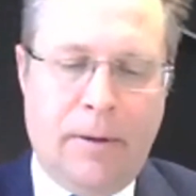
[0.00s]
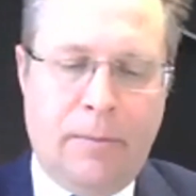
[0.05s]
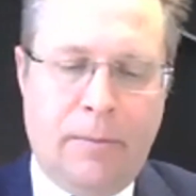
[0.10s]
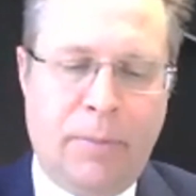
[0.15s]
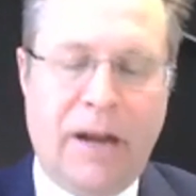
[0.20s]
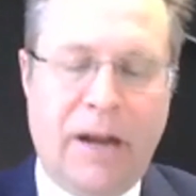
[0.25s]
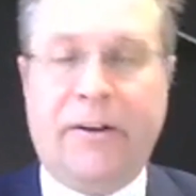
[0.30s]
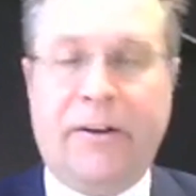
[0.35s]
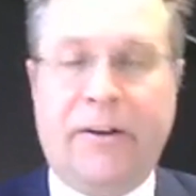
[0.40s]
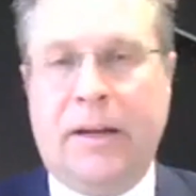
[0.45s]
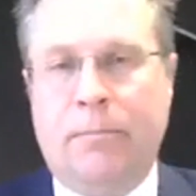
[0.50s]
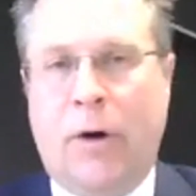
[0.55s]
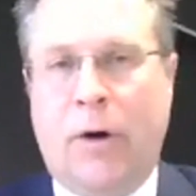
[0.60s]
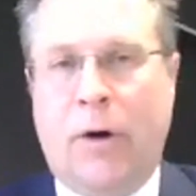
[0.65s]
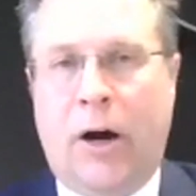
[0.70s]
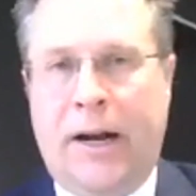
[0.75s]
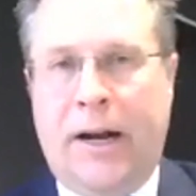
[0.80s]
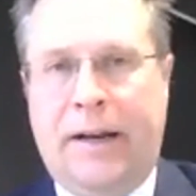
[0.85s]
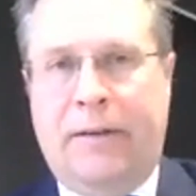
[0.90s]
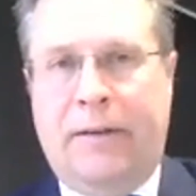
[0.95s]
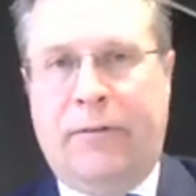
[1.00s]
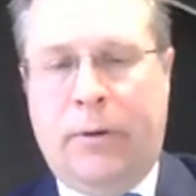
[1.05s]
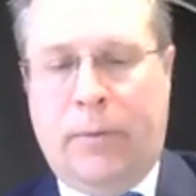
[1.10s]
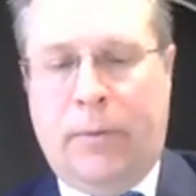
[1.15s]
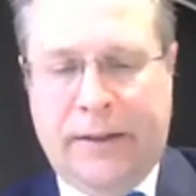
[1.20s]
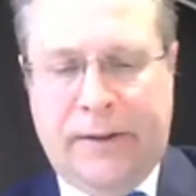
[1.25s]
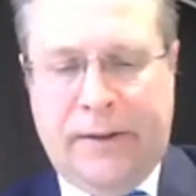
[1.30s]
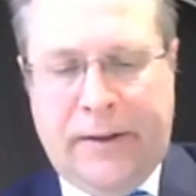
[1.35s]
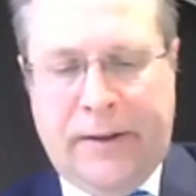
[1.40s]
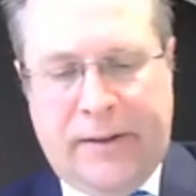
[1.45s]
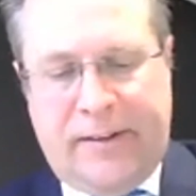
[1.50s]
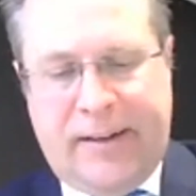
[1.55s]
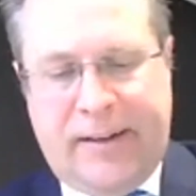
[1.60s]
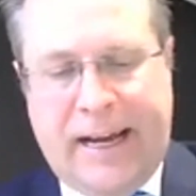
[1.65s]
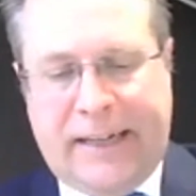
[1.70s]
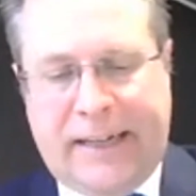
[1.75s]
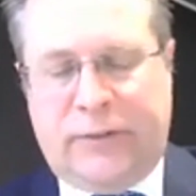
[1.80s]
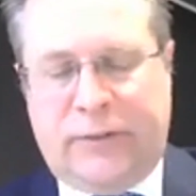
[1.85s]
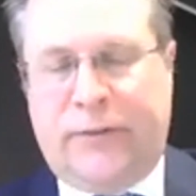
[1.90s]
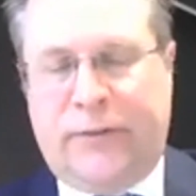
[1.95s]
bearing in mind, everyone, that the
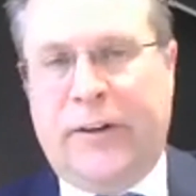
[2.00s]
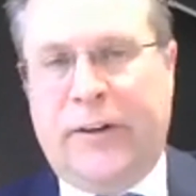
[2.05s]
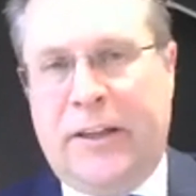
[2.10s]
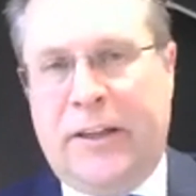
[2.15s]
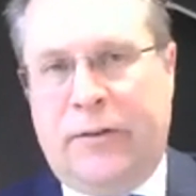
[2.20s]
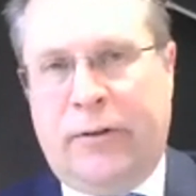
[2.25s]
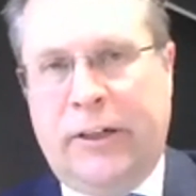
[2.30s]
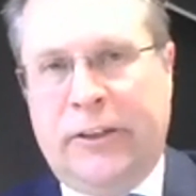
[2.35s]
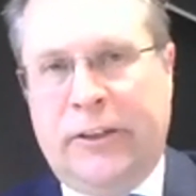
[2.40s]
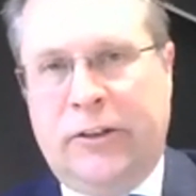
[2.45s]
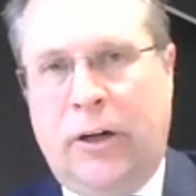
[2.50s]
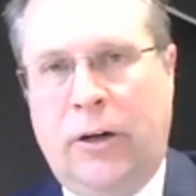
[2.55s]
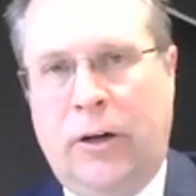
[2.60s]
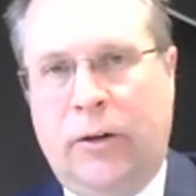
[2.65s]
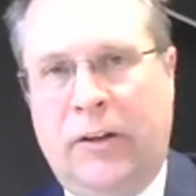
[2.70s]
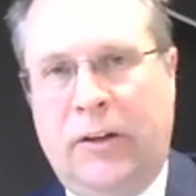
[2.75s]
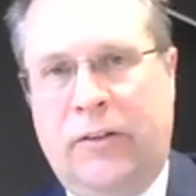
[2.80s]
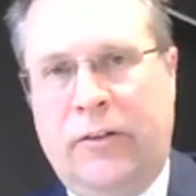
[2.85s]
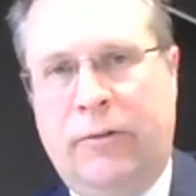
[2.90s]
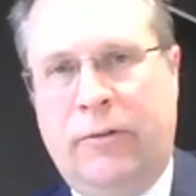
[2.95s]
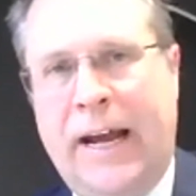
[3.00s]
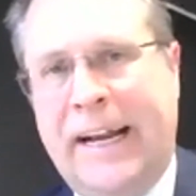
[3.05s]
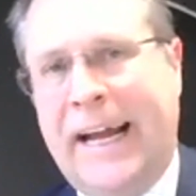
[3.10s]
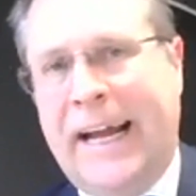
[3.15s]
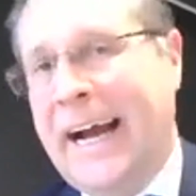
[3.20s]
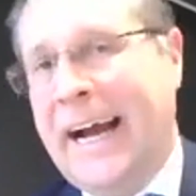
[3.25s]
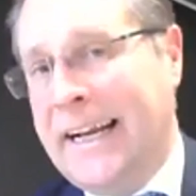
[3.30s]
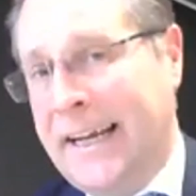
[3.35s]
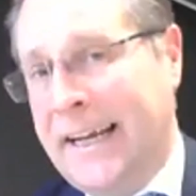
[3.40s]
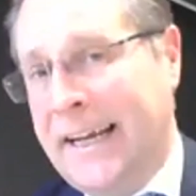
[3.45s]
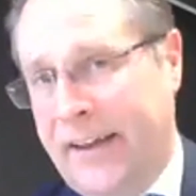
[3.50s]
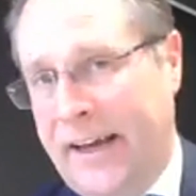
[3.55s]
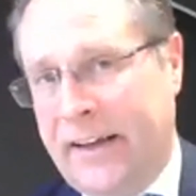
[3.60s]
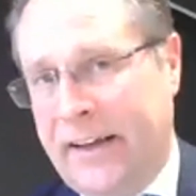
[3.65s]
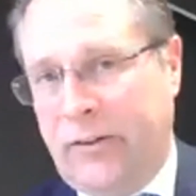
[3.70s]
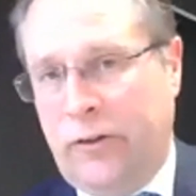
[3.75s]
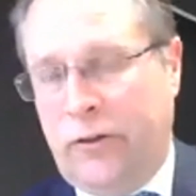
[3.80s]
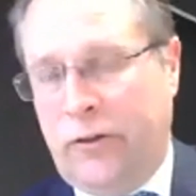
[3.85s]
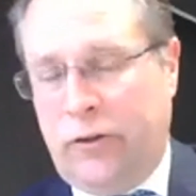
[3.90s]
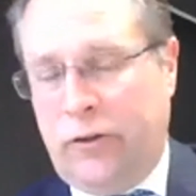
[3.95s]
tax-free threshold is around
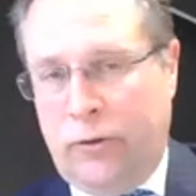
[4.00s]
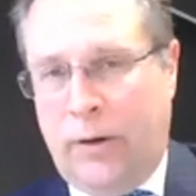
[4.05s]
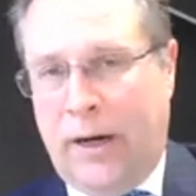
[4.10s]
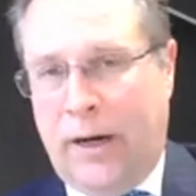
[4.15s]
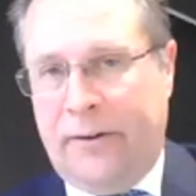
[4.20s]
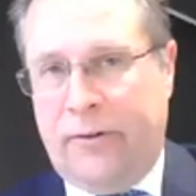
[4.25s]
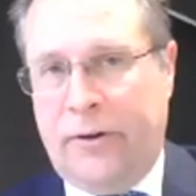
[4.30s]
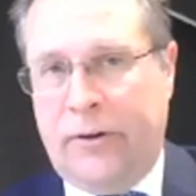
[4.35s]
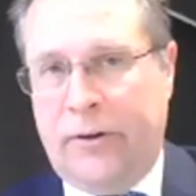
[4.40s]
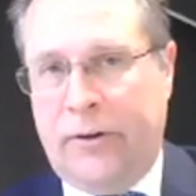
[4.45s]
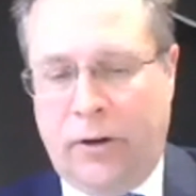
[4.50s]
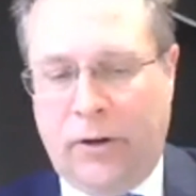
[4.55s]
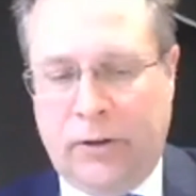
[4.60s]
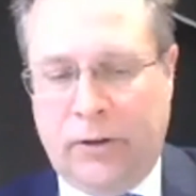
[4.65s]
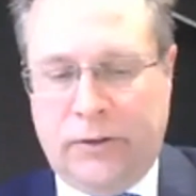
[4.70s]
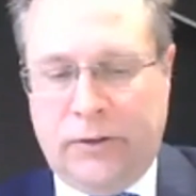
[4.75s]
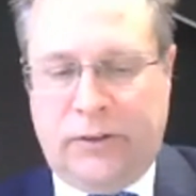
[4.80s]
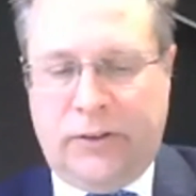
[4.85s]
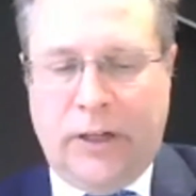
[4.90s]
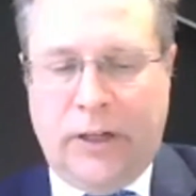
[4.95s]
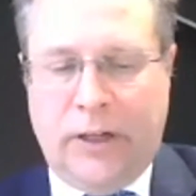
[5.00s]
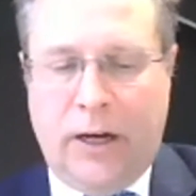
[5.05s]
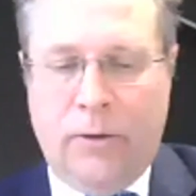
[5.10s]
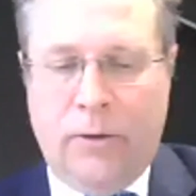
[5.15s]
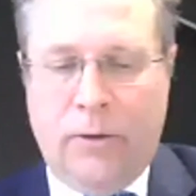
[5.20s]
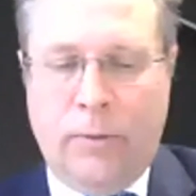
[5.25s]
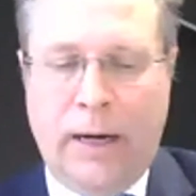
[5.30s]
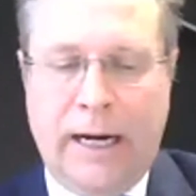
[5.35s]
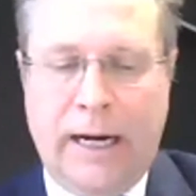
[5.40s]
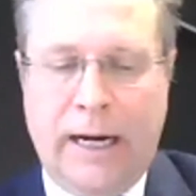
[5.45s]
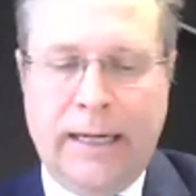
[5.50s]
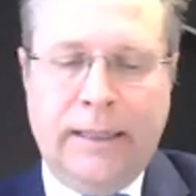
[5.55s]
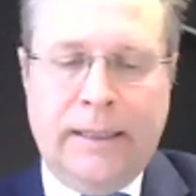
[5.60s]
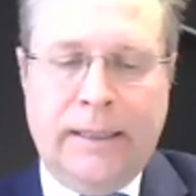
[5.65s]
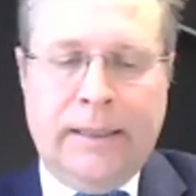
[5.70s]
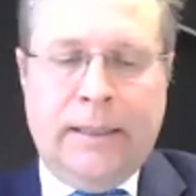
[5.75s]
$18,200.